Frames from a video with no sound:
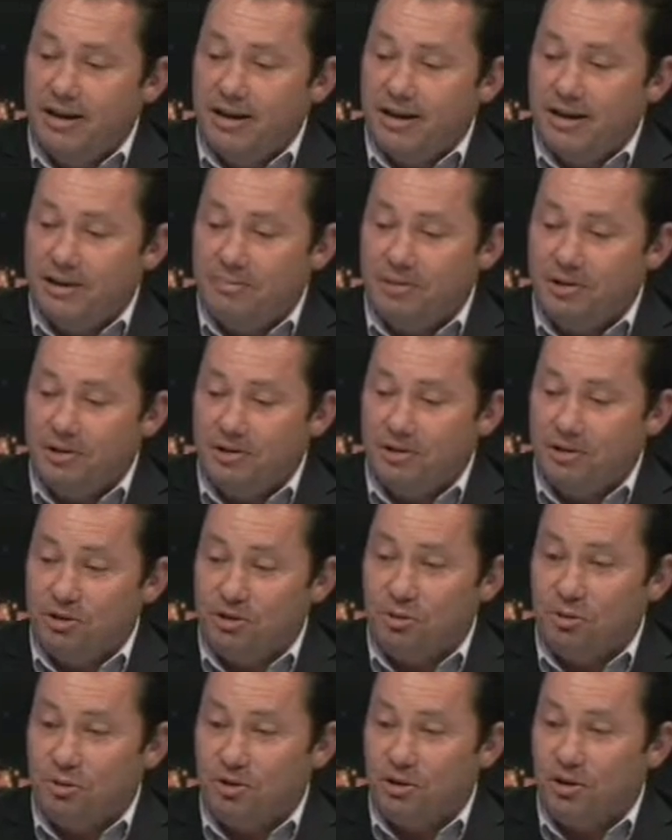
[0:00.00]
And with a
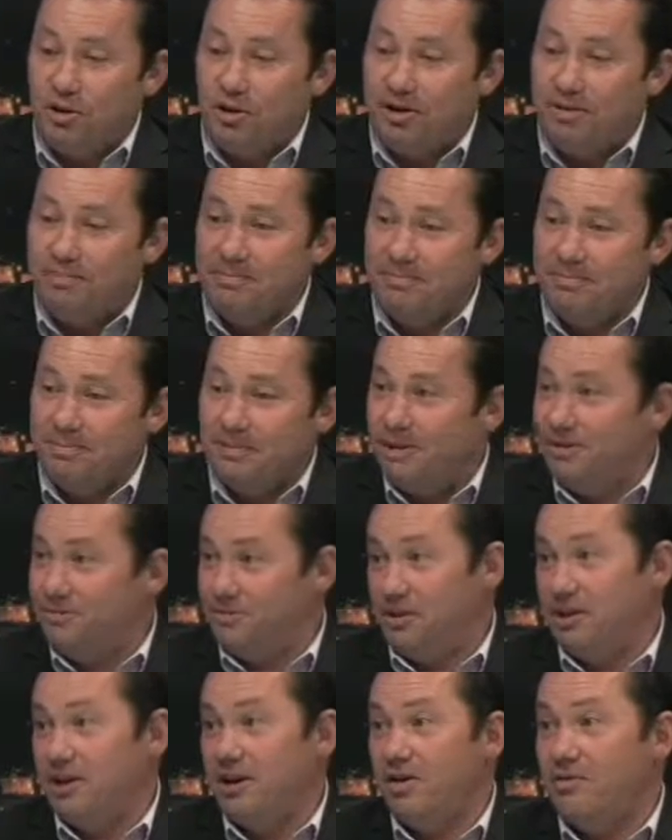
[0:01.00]
short time left
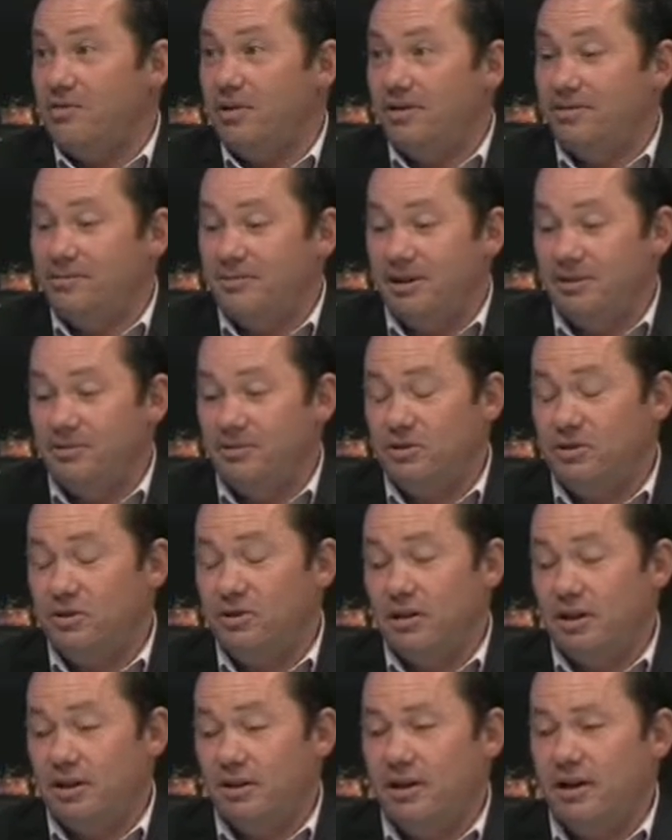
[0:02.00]
to go, we
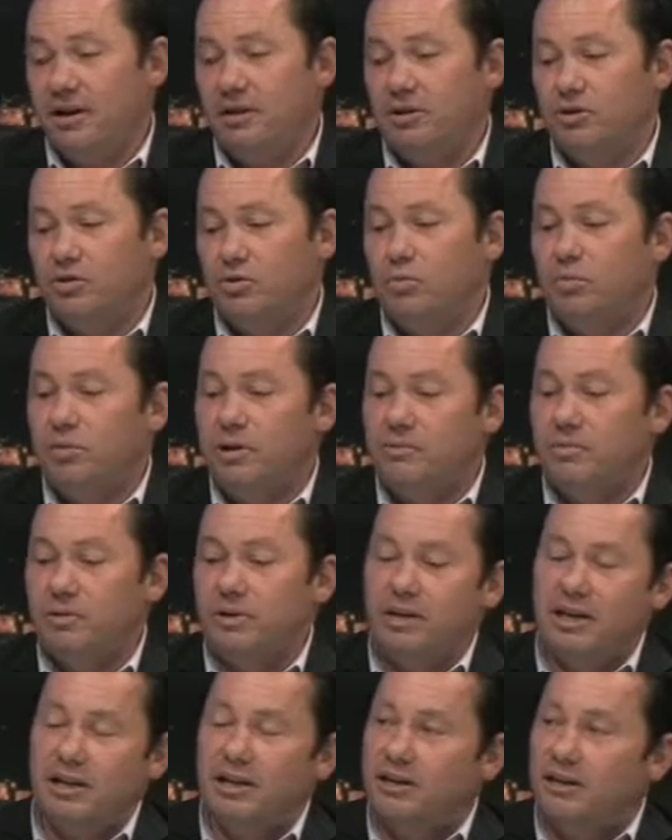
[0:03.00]
certainly encourage all people to
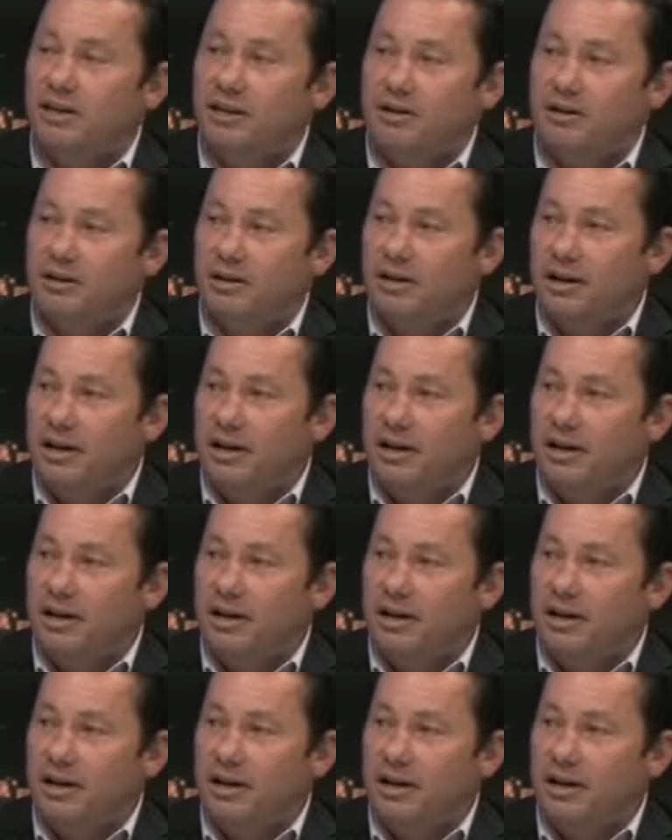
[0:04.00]
get in there